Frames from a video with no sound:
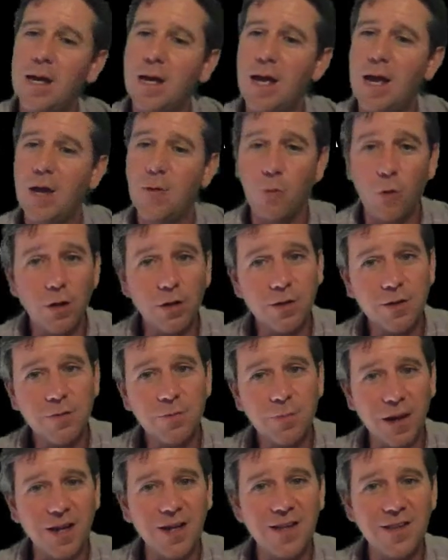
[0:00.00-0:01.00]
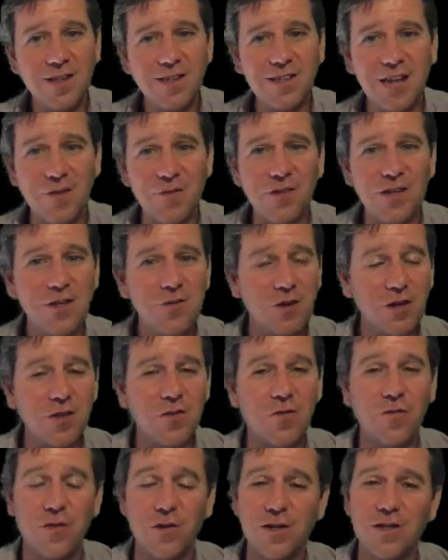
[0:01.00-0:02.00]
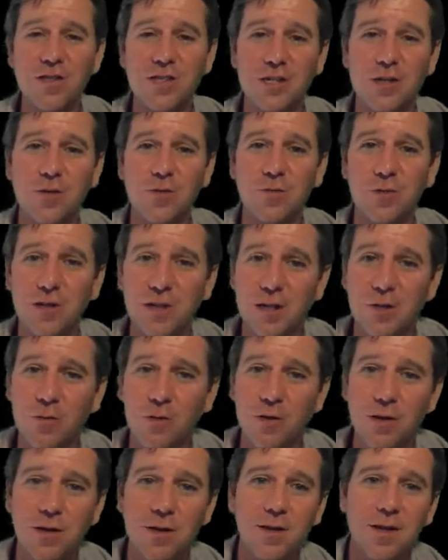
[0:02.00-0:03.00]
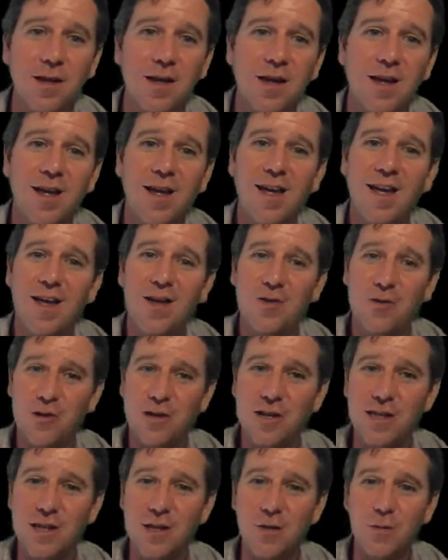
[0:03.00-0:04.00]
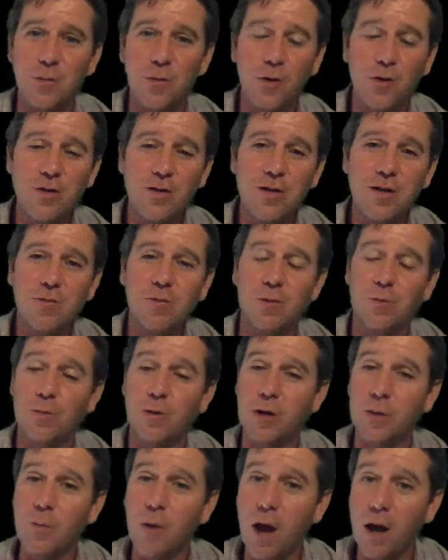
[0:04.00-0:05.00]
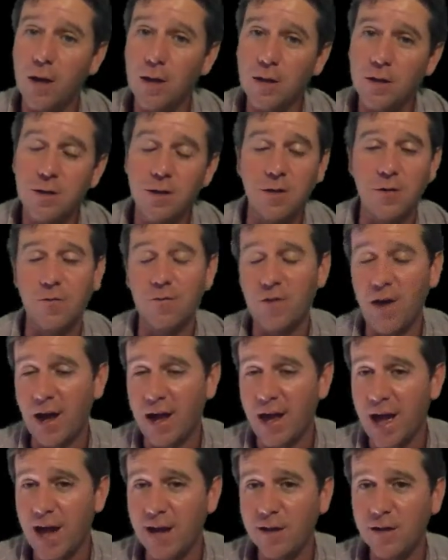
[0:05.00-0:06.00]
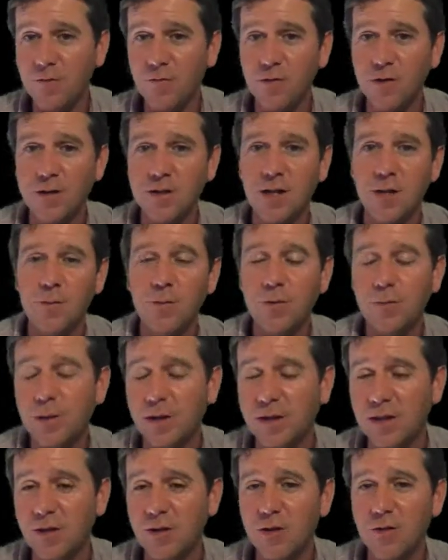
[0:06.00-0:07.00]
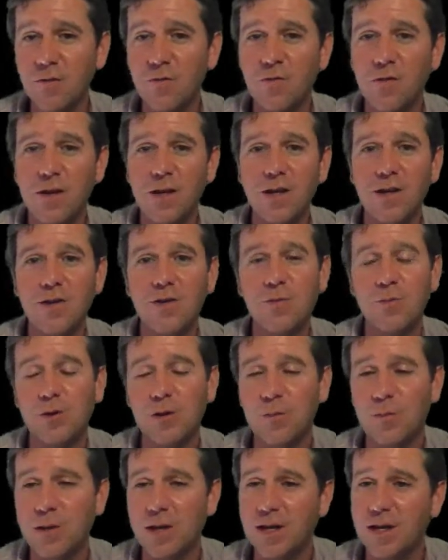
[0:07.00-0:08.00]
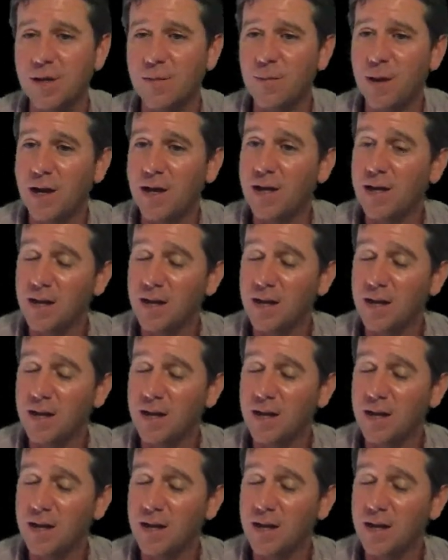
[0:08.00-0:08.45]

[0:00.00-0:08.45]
It was back in the 70s, right? The first genomes sequenced using these approaches were pretty modest. Phi-X, for example, bacteriophage, completed back in